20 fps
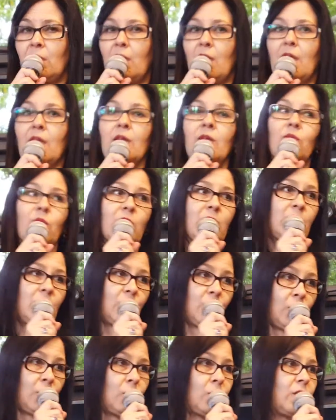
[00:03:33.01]
And we
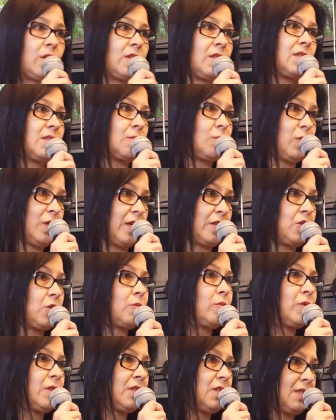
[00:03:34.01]
know it's a
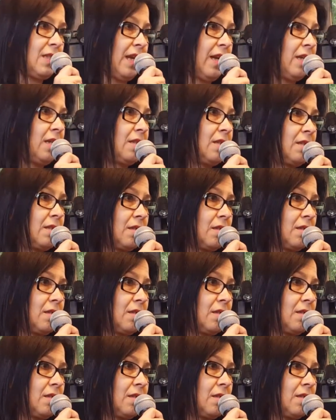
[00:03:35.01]
pleasurable state.